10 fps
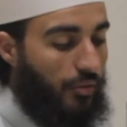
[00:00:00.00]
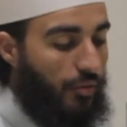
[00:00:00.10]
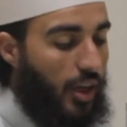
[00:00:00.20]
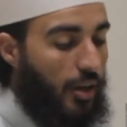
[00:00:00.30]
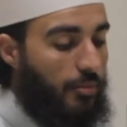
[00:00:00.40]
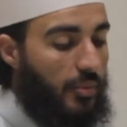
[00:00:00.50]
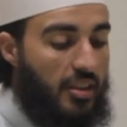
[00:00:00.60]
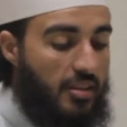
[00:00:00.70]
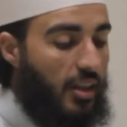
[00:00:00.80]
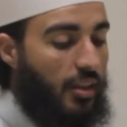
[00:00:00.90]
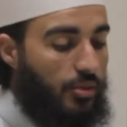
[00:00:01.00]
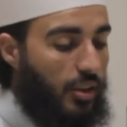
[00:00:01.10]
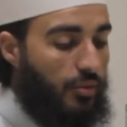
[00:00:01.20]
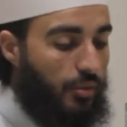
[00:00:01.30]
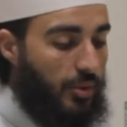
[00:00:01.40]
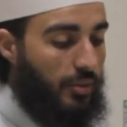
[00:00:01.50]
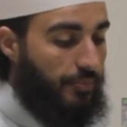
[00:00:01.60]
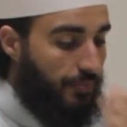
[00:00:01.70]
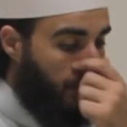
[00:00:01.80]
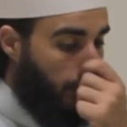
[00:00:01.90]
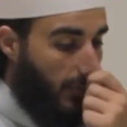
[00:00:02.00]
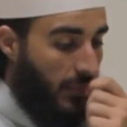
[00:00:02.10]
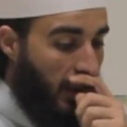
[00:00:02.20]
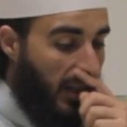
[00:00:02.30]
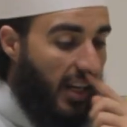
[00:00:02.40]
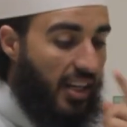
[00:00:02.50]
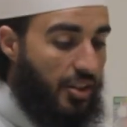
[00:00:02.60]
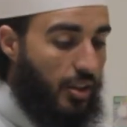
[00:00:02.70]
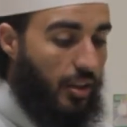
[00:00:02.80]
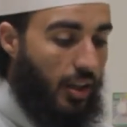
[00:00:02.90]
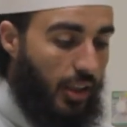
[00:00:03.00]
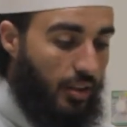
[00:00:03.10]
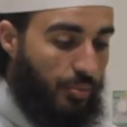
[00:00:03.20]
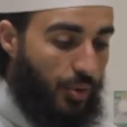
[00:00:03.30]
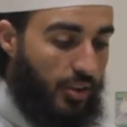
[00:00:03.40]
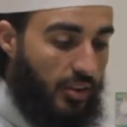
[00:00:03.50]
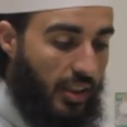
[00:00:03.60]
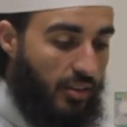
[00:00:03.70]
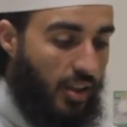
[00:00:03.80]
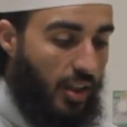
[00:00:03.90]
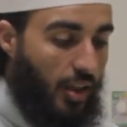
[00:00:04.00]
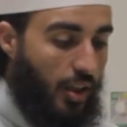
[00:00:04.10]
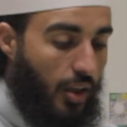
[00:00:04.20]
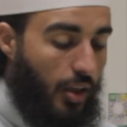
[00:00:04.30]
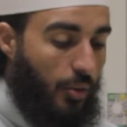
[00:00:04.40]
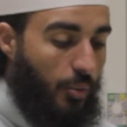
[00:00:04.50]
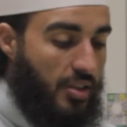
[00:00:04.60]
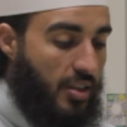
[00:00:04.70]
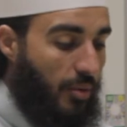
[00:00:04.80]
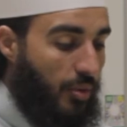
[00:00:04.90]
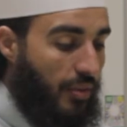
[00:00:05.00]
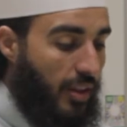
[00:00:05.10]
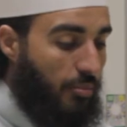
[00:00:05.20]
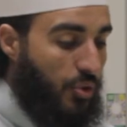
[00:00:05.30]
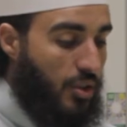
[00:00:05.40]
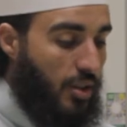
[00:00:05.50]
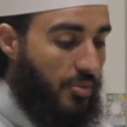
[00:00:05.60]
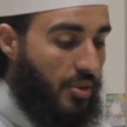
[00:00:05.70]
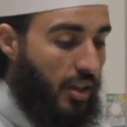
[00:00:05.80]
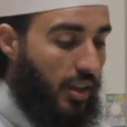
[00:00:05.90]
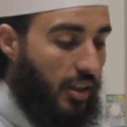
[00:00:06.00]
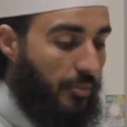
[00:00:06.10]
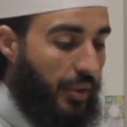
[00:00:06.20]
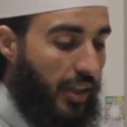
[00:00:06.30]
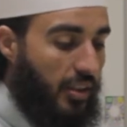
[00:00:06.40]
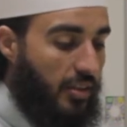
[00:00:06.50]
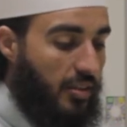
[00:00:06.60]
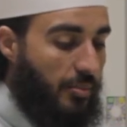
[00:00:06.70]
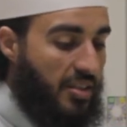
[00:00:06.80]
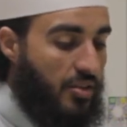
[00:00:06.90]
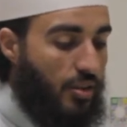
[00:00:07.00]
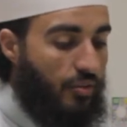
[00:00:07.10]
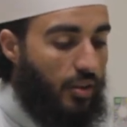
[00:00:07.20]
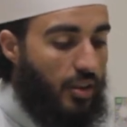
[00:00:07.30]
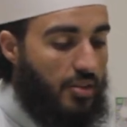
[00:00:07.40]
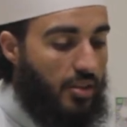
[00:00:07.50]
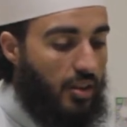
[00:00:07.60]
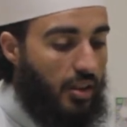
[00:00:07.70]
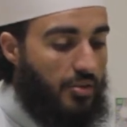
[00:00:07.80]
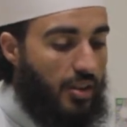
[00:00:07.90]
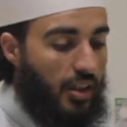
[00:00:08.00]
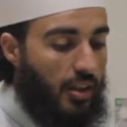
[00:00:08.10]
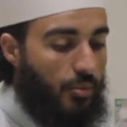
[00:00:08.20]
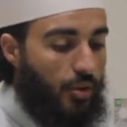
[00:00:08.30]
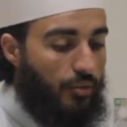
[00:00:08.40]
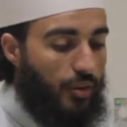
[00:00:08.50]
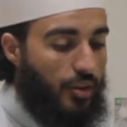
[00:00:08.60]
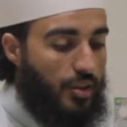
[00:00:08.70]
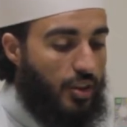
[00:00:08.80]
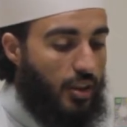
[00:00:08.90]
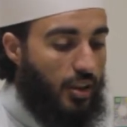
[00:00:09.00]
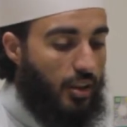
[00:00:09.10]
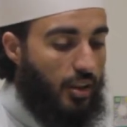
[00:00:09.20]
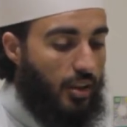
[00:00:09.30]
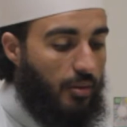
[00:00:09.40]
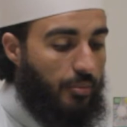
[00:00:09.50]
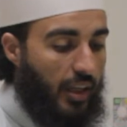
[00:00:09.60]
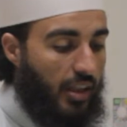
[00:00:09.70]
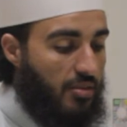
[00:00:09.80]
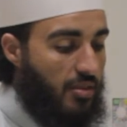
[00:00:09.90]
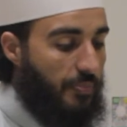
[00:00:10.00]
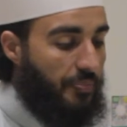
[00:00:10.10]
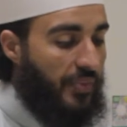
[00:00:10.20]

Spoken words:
farm. He's allowed to eat from it. Aisha radiallahu anha reported that when some of the Muslims accompanied the Messenger of Allah sallallahu alaihi wasallam on various campaigns,